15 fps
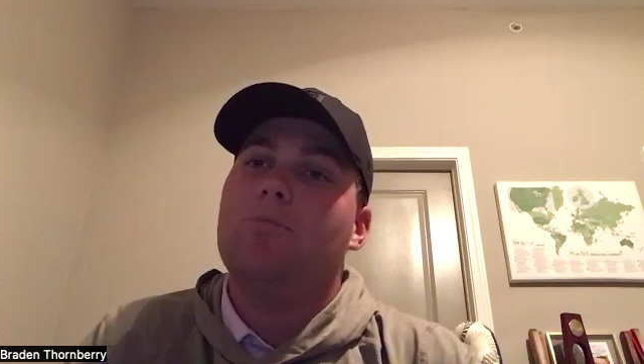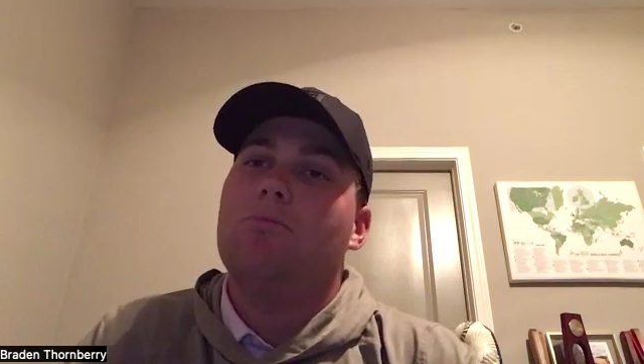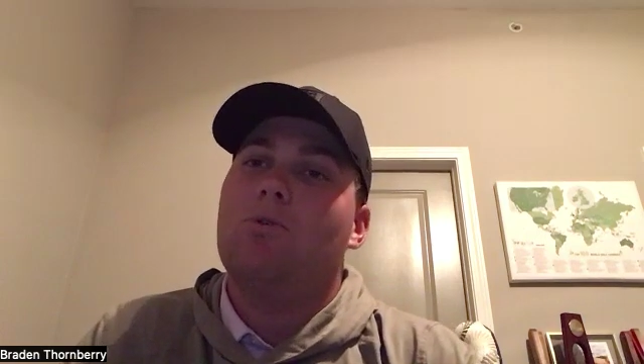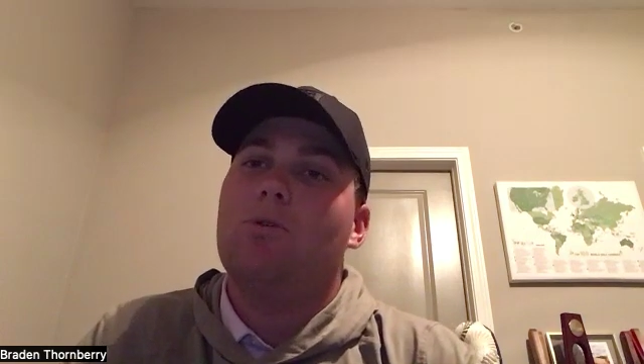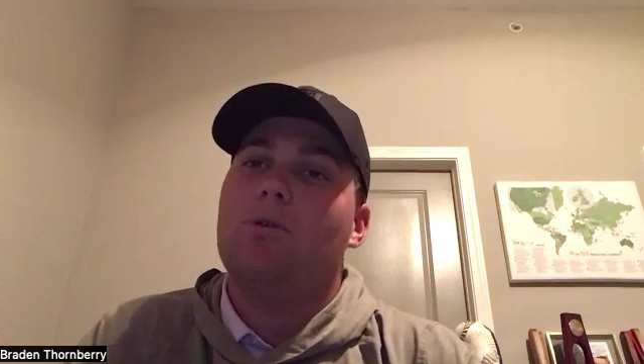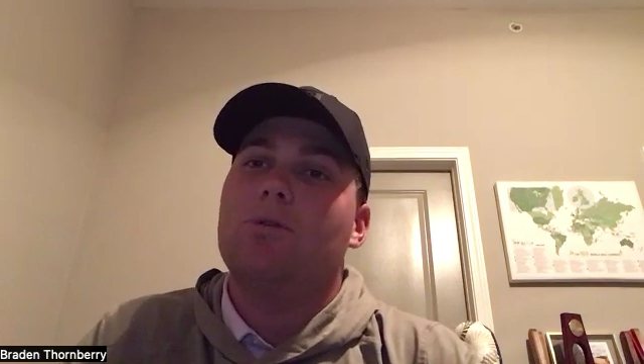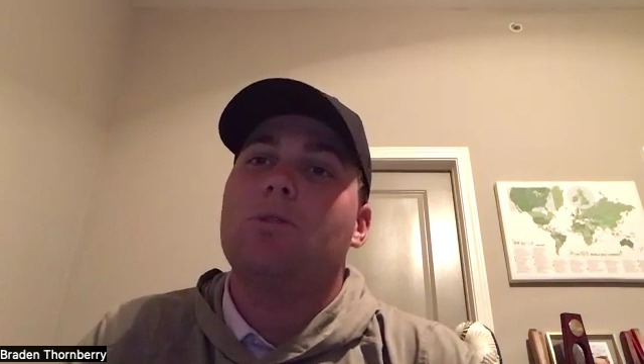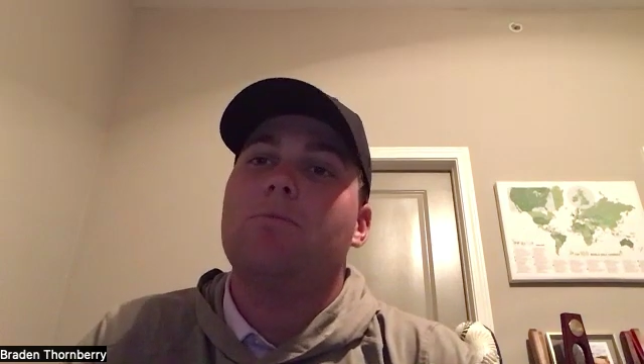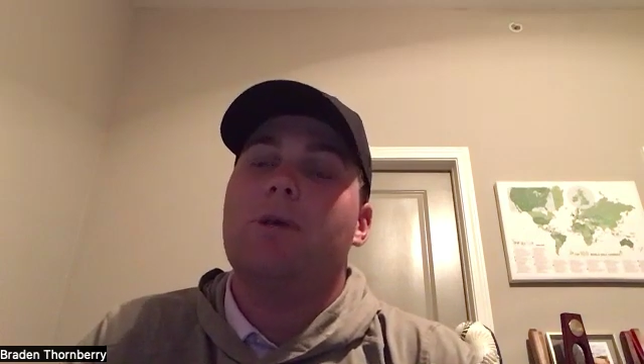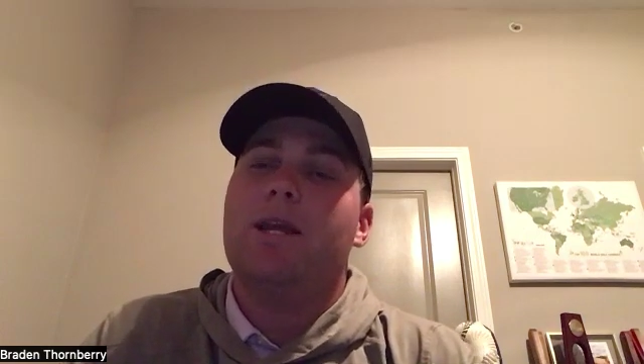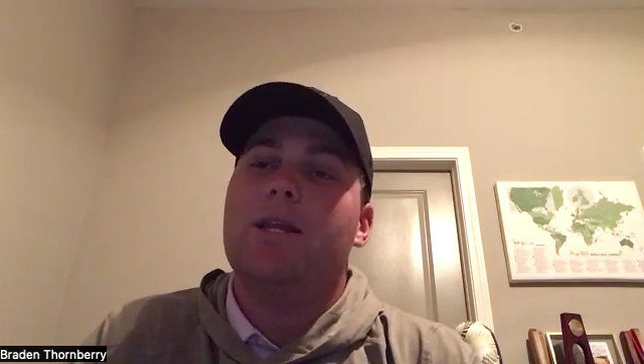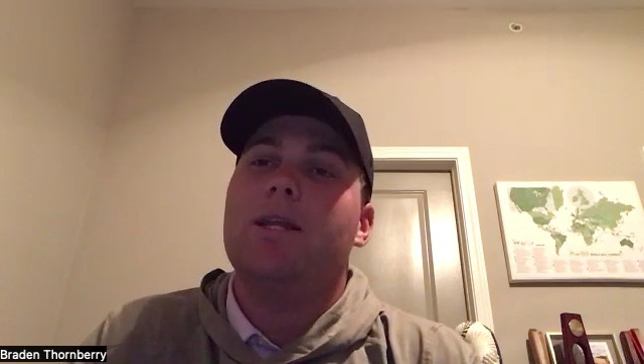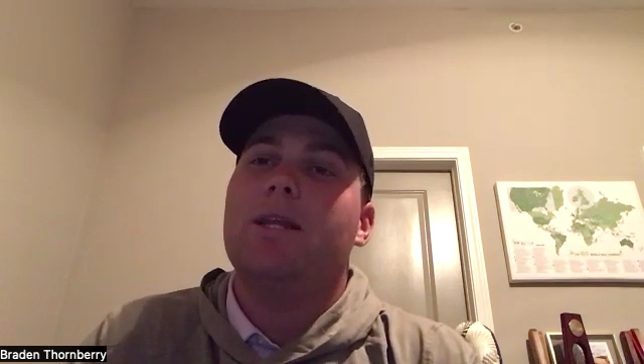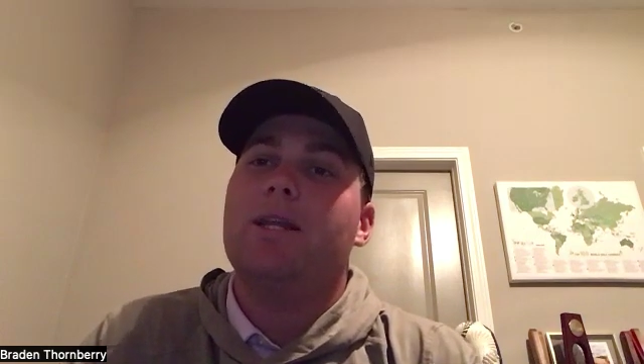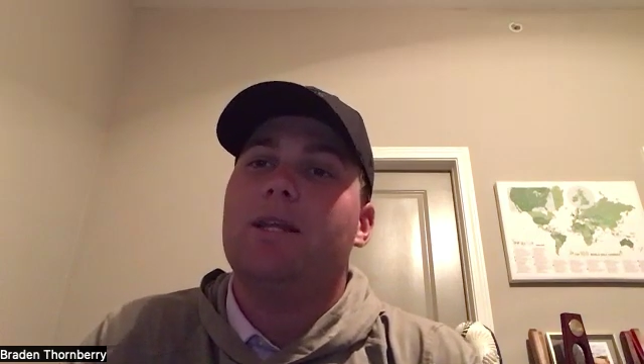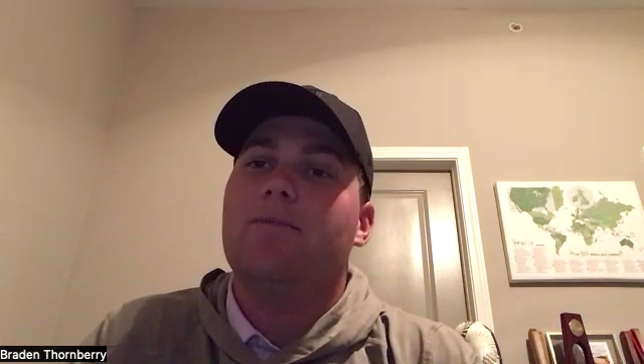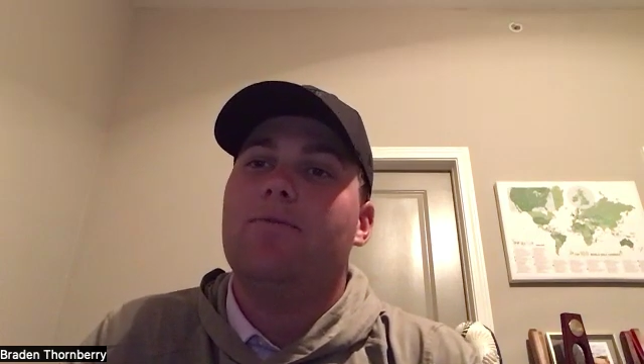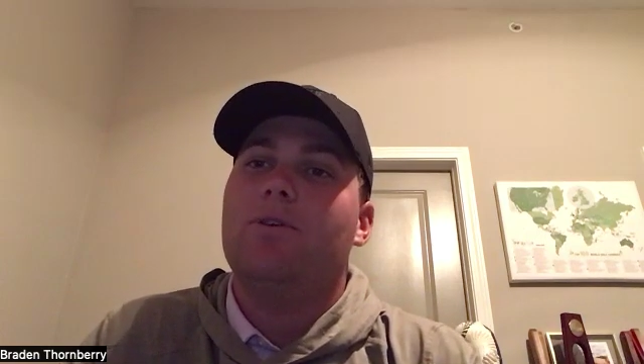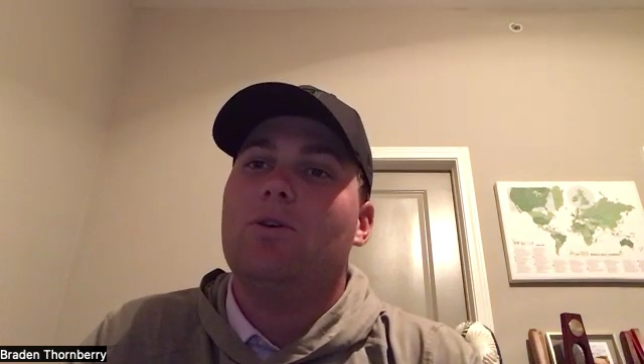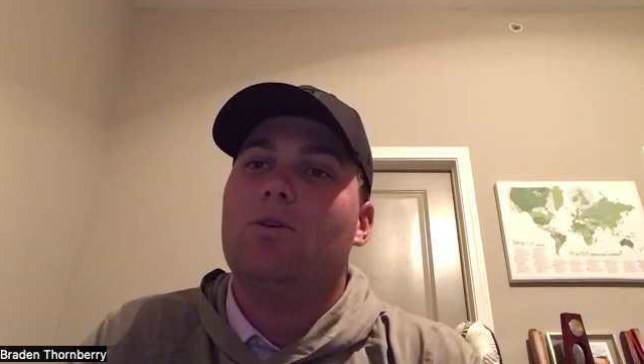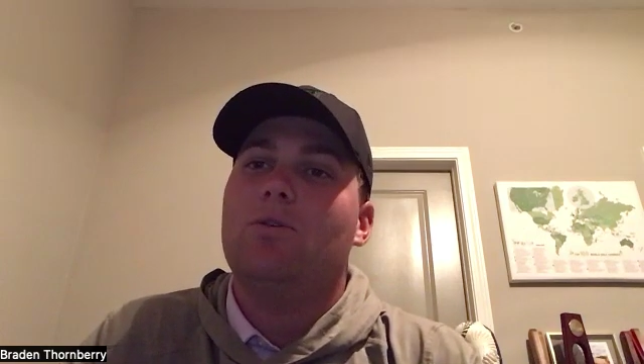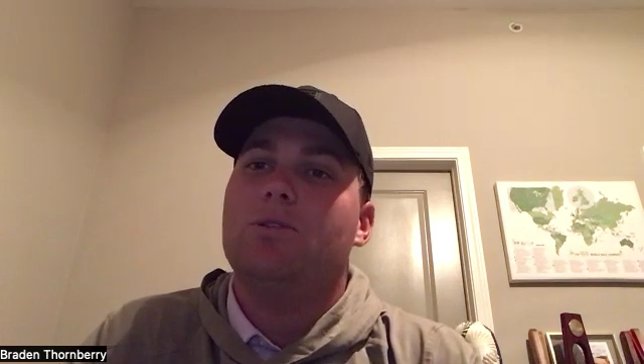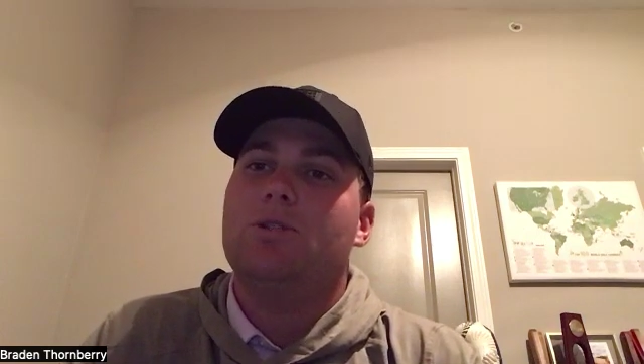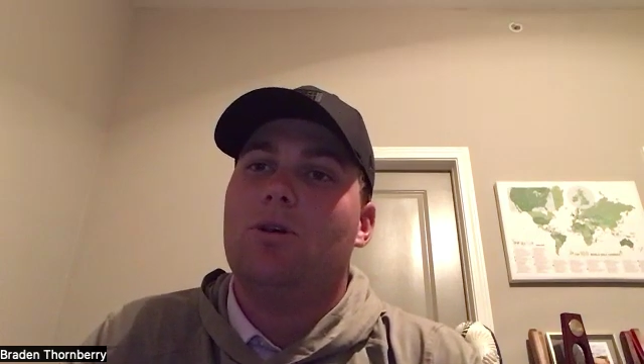more demanding and difficult.